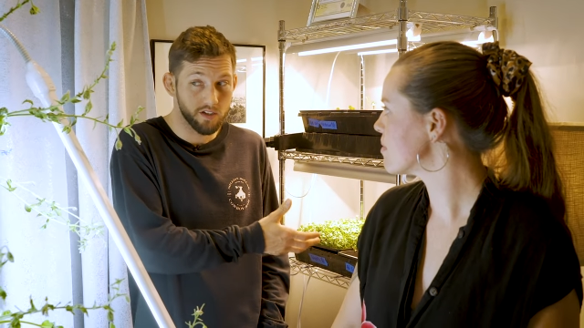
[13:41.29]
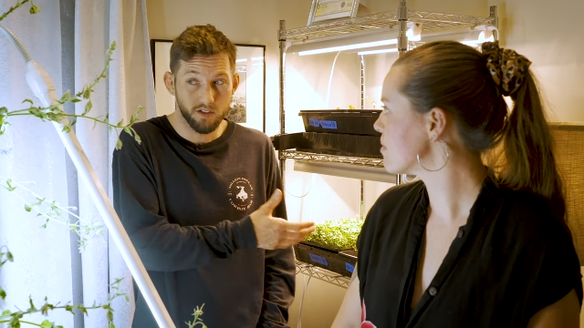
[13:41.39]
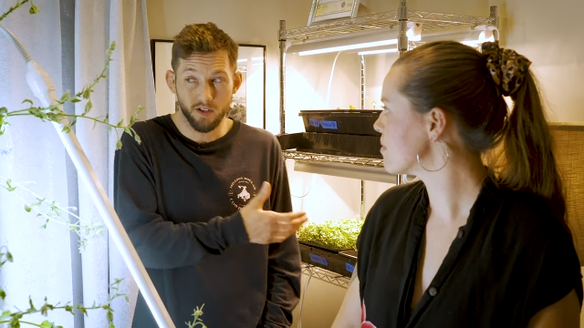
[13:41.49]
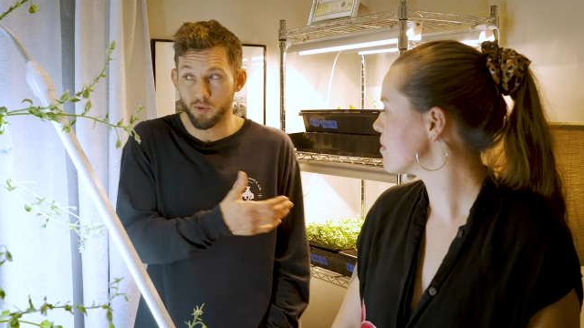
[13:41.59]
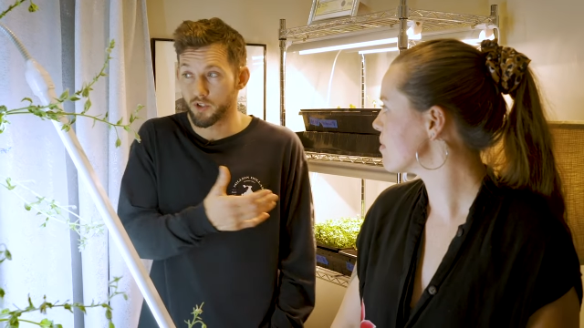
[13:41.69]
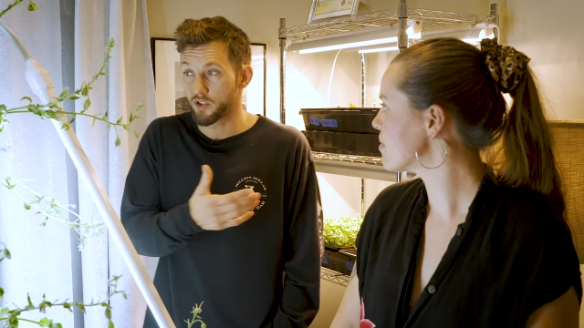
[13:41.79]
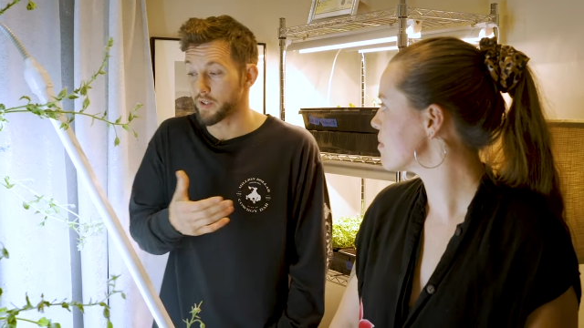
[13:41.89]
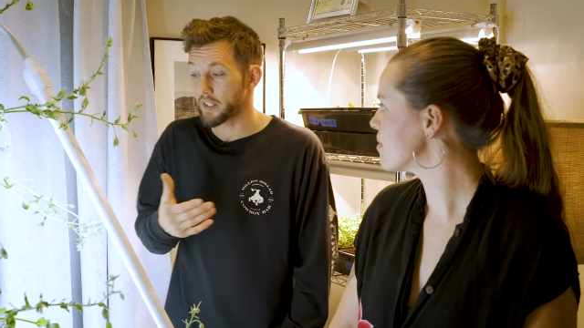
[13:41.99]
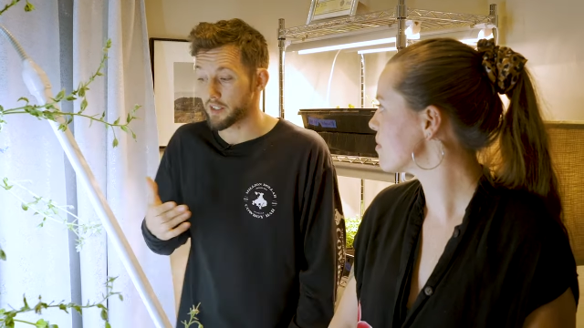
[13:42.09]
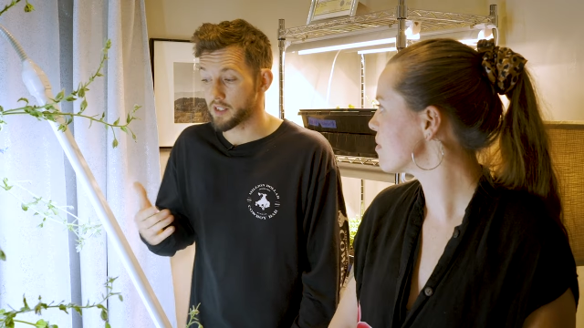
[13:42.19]
Speaker 1: Then once you
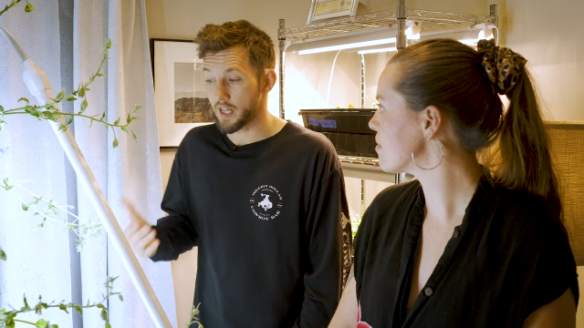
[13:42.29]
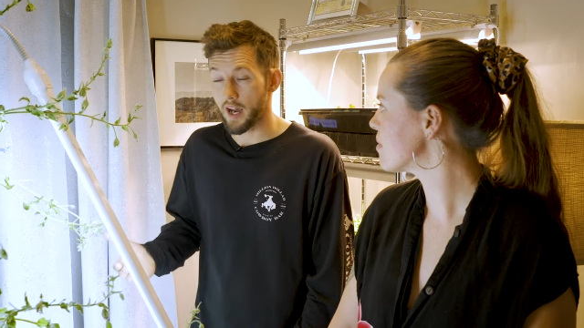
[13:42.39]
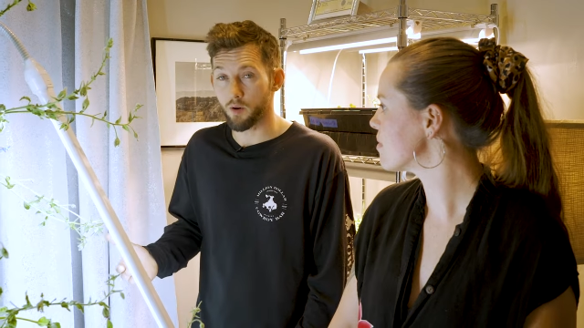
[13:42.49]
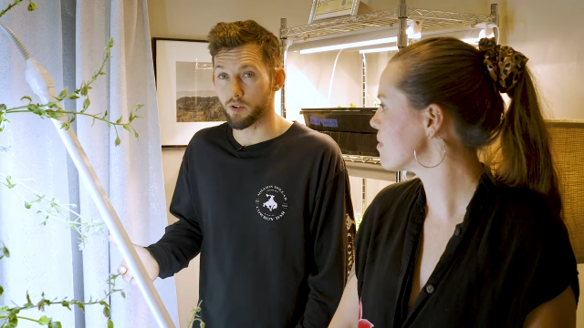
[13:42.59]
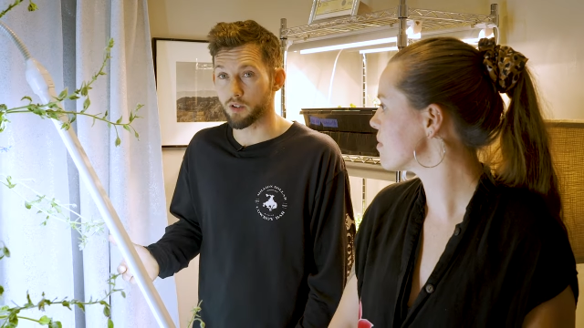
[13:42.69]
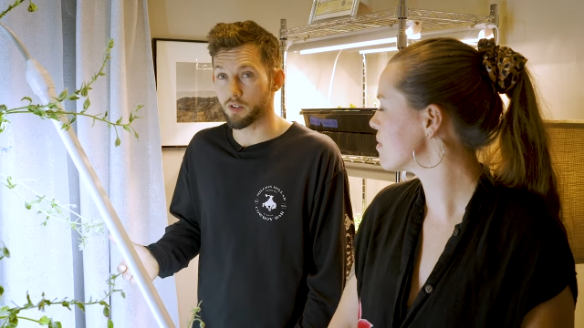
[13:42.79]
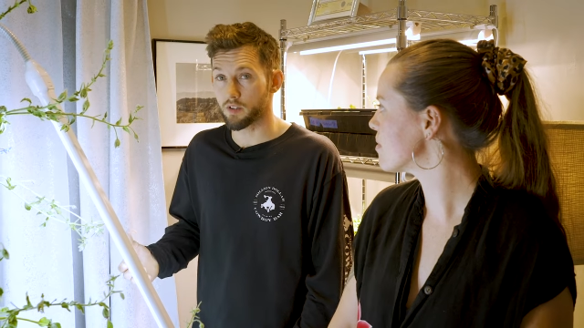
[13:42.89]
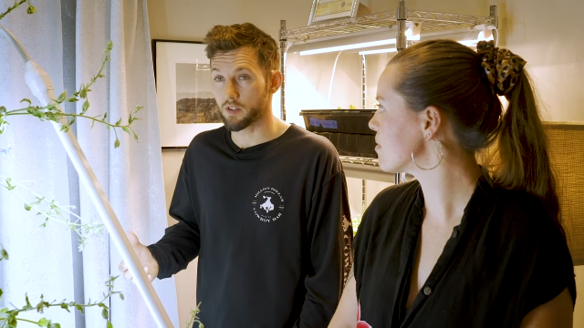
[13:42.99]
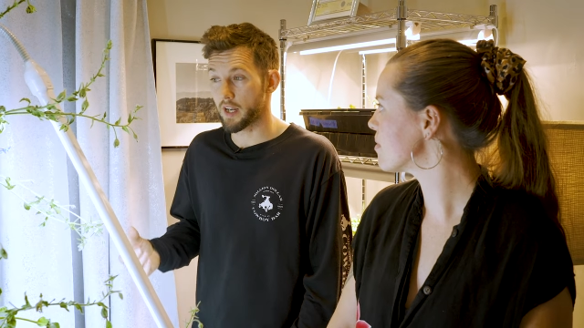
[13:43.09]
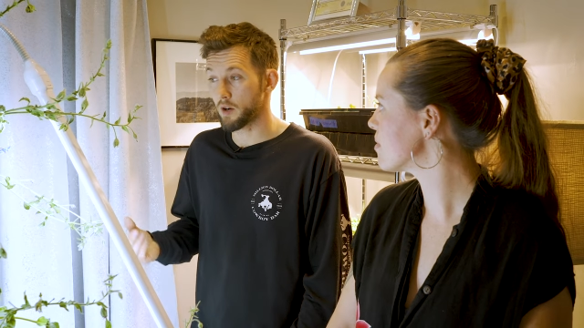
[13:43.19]
get a tower,
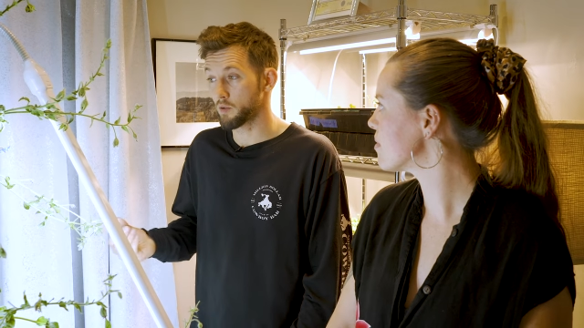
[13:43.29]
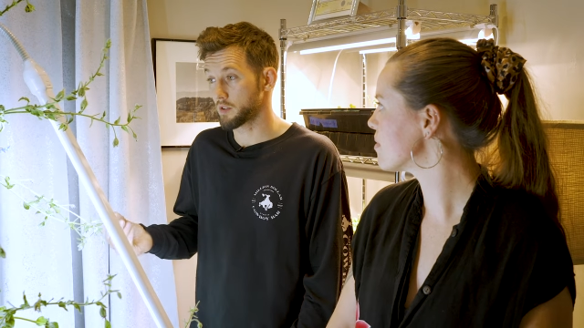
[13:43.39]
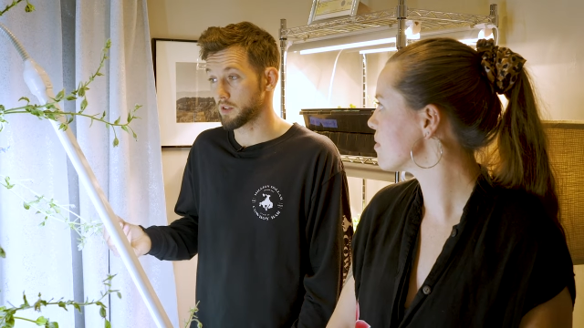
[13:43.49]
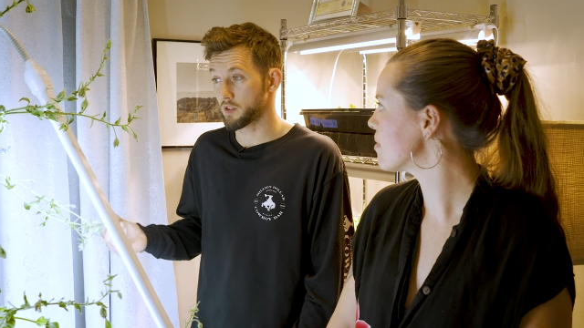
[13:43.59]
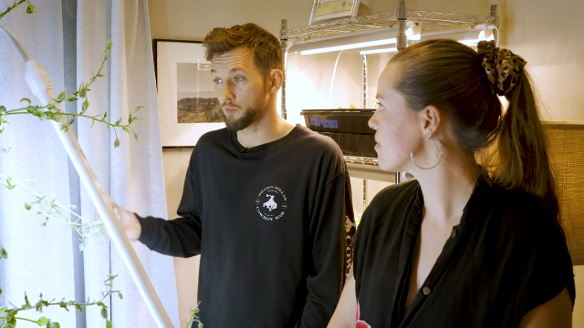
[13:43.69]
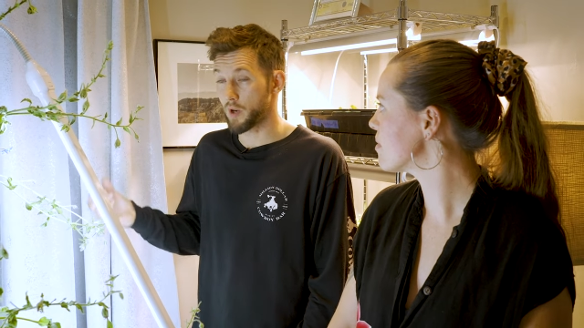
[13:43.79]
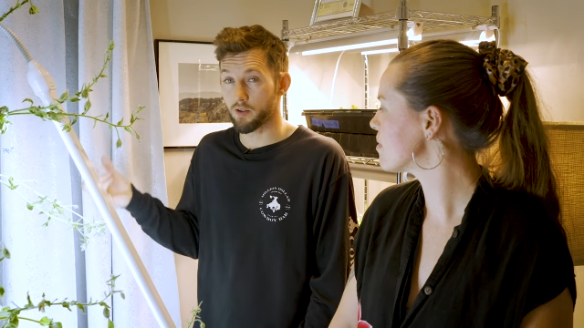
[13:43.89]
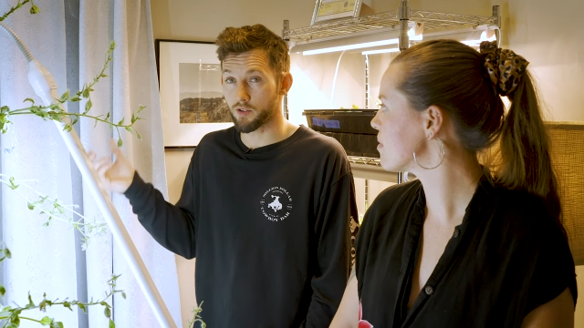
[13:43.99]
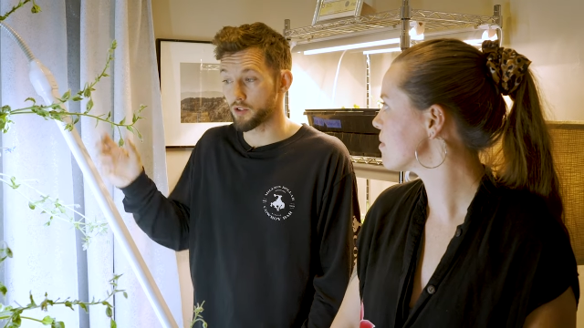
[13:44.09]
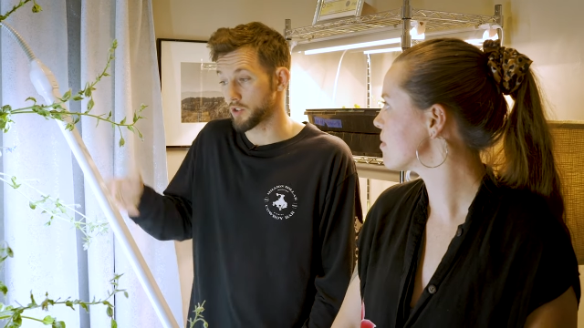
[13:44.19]
now once it
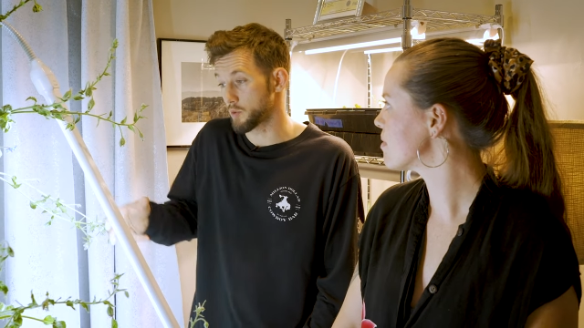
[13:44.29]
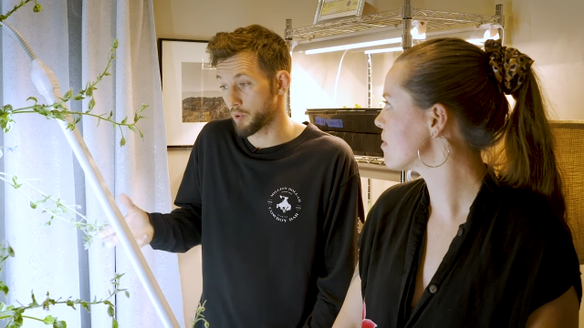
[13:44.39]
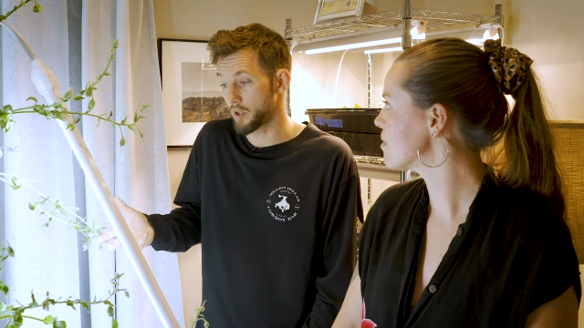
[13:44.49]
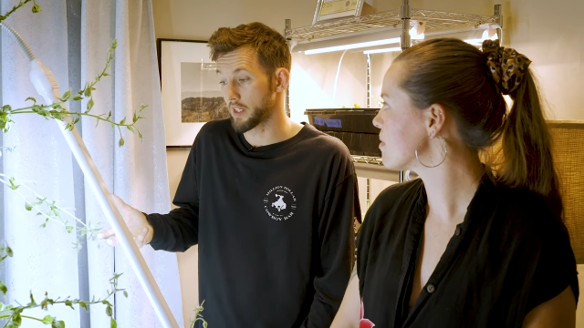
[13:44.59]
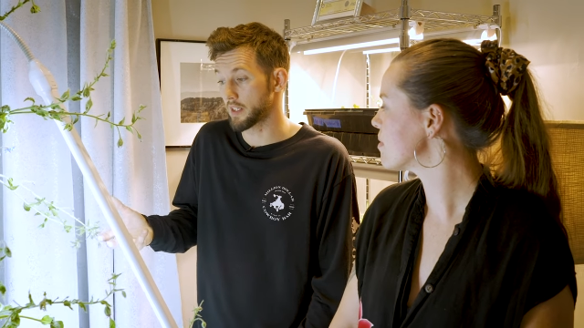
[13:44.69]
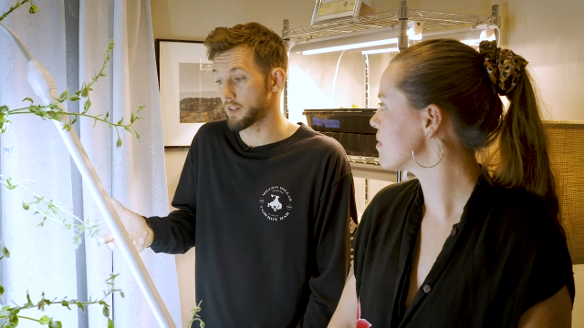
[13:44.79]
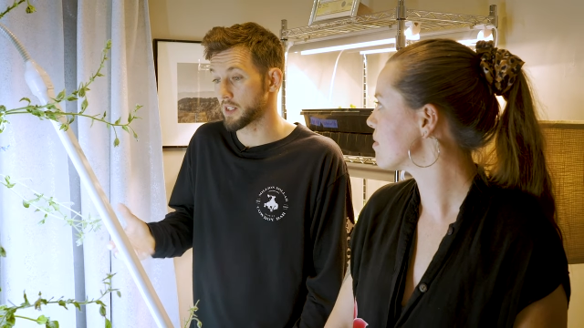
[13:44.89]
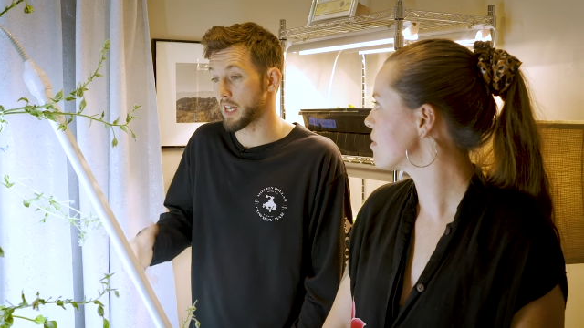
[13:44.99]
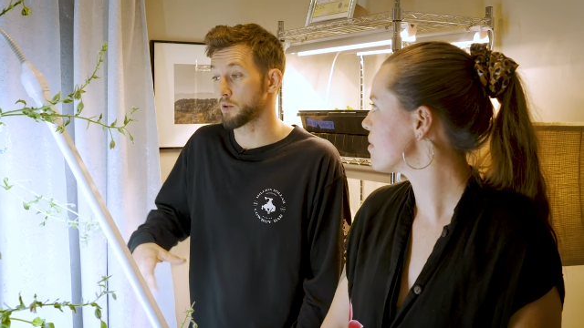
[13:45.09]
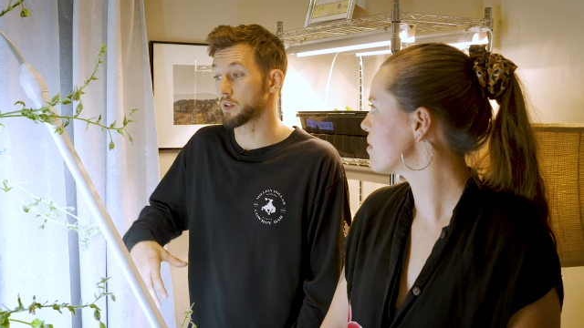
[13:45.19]
sprouts, you're just putting in the
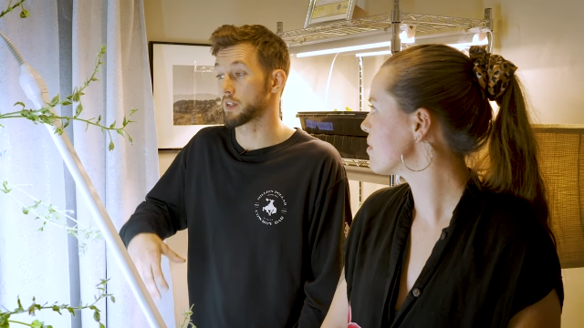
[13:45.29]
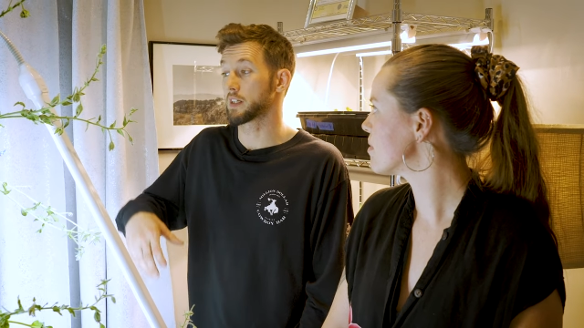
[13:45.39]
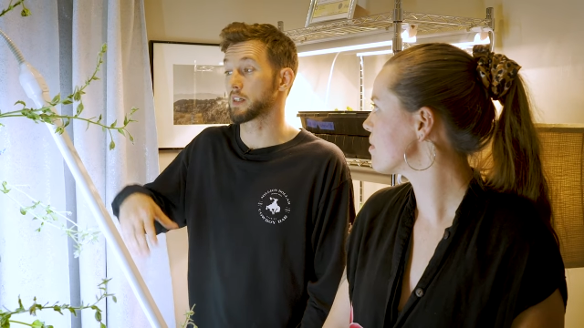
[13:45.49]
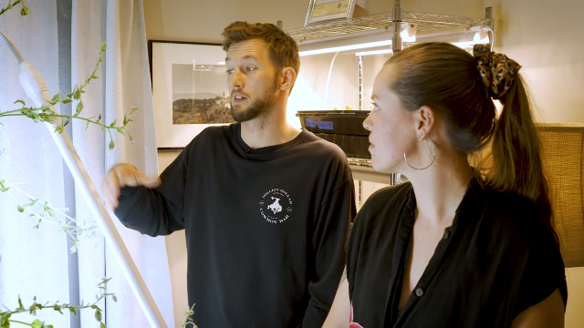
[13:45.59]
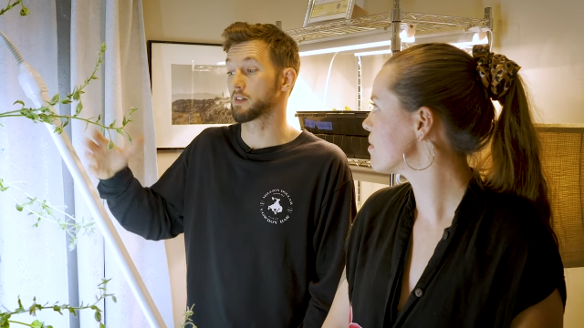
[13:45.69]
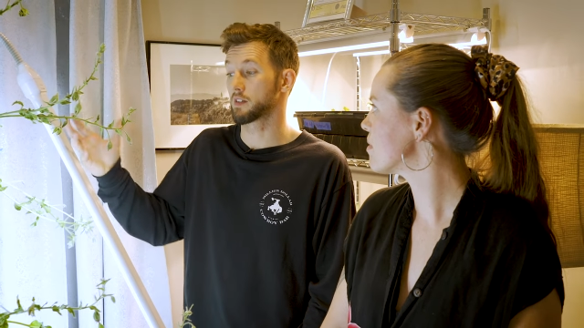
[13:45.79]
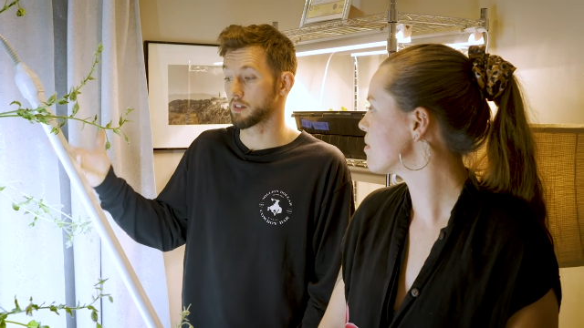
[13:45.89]
tower, letting it,